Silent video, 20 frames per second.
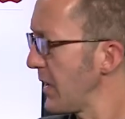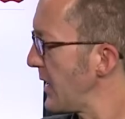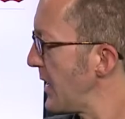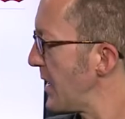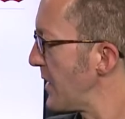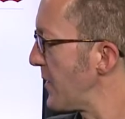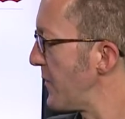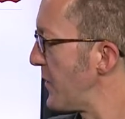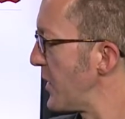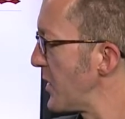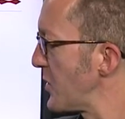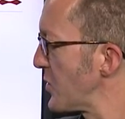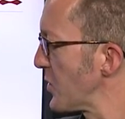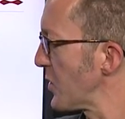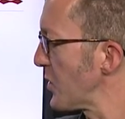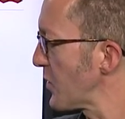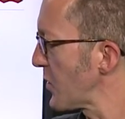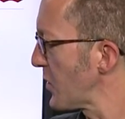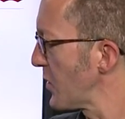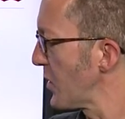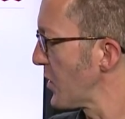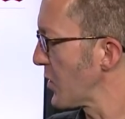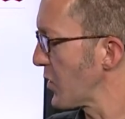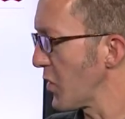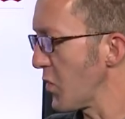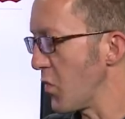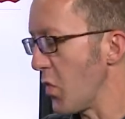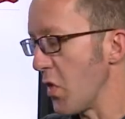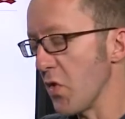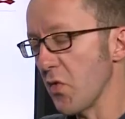individuals
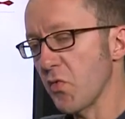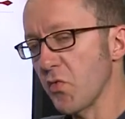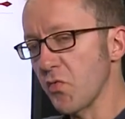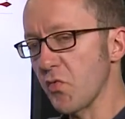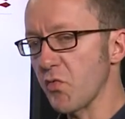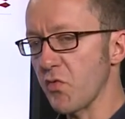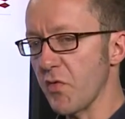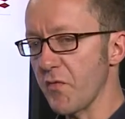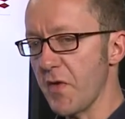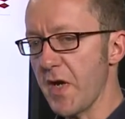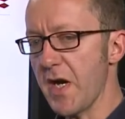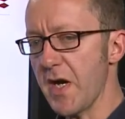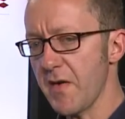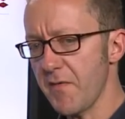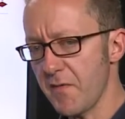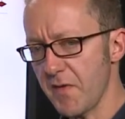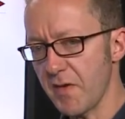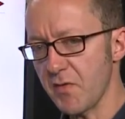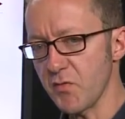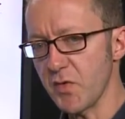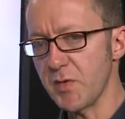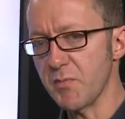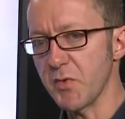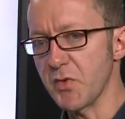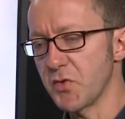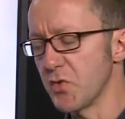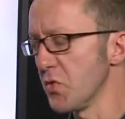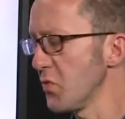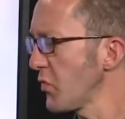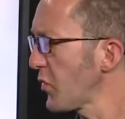go on to survive and
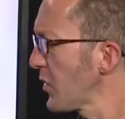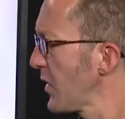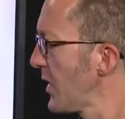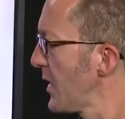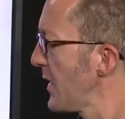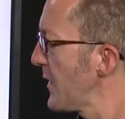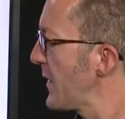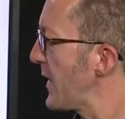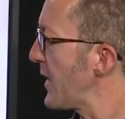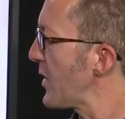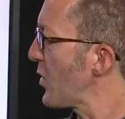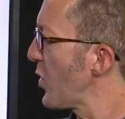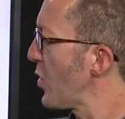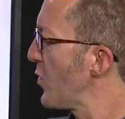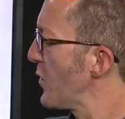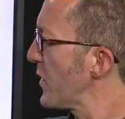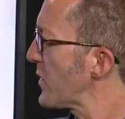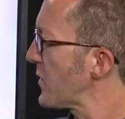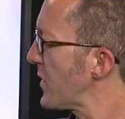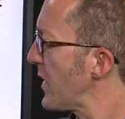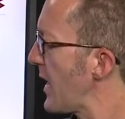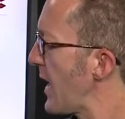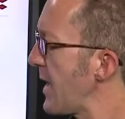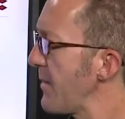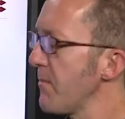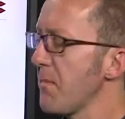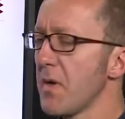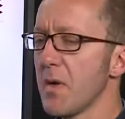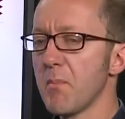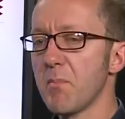reproduce, that over
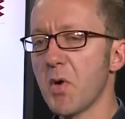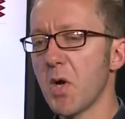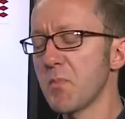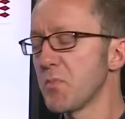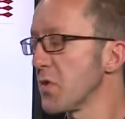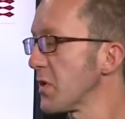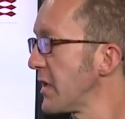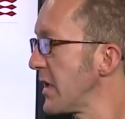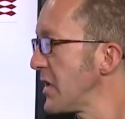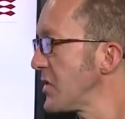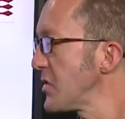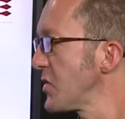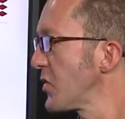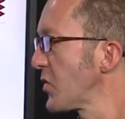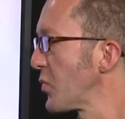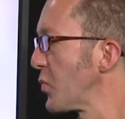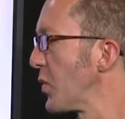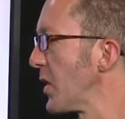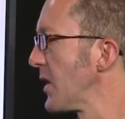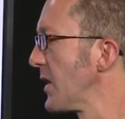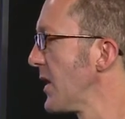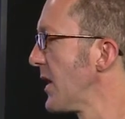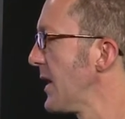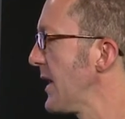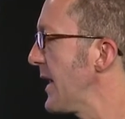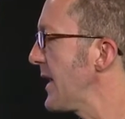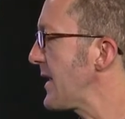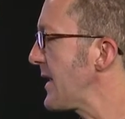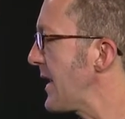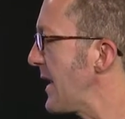time populations will
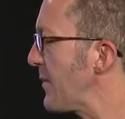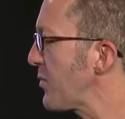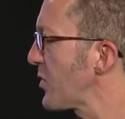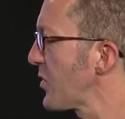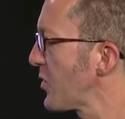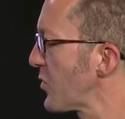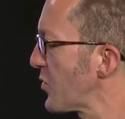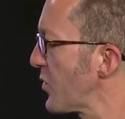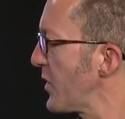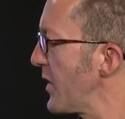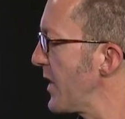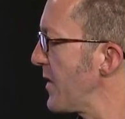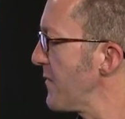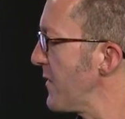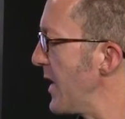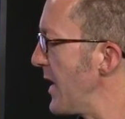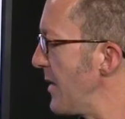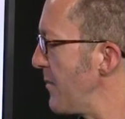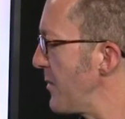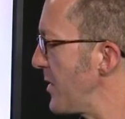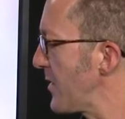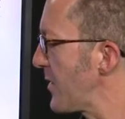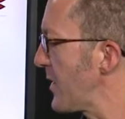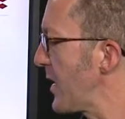adapt to their environments.